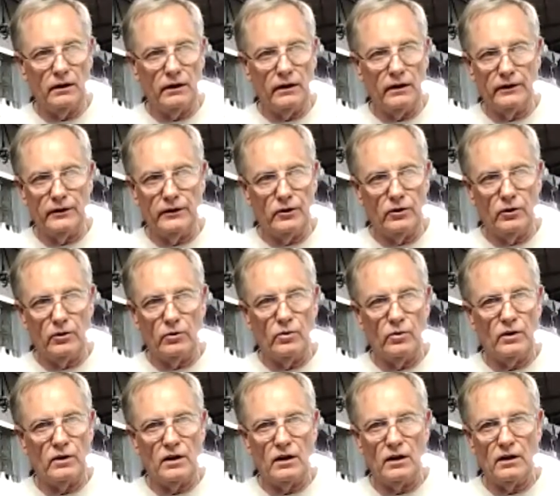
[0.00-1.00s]
And you go to
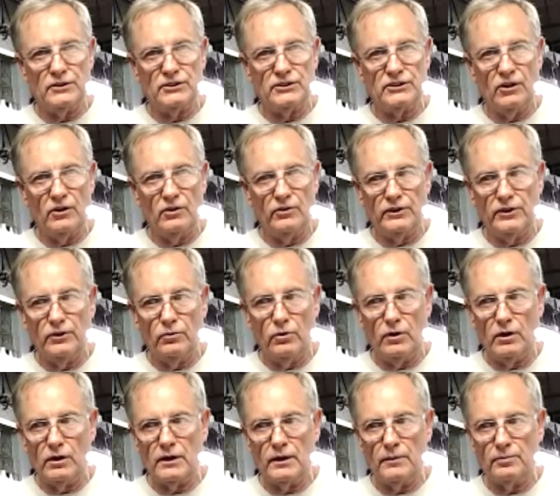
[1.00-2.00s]
a car show and you
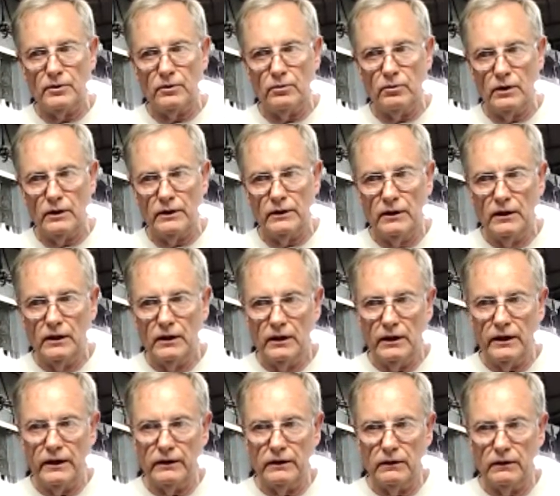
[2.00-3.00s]
walk up to one
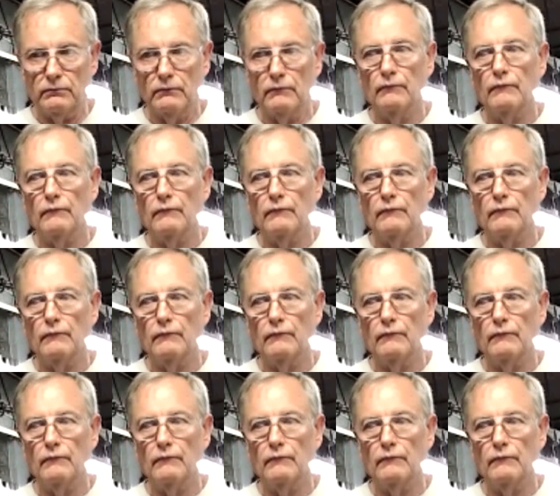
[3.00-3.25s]
and you go,